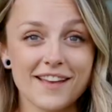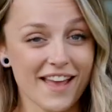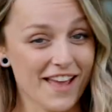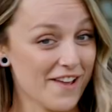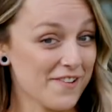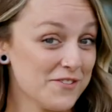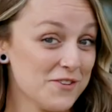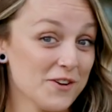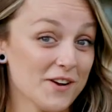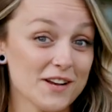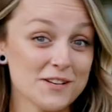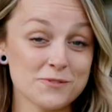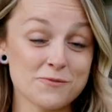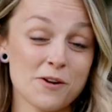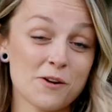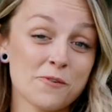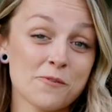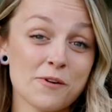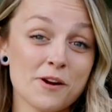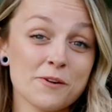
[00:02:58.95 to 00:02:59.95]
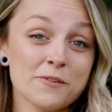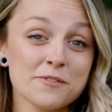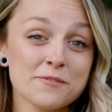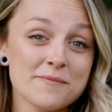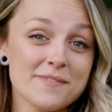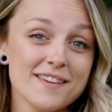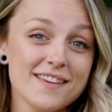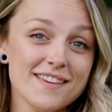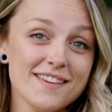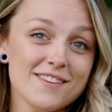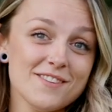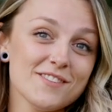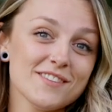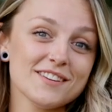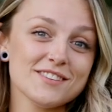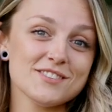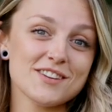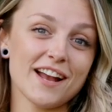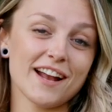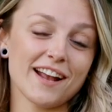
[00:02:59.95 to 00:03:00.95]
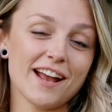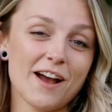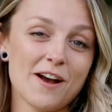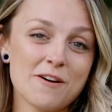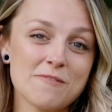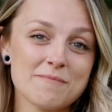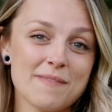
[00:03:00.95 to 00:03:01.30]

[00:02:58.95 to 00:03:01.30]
If you guys want to work with me, you can check out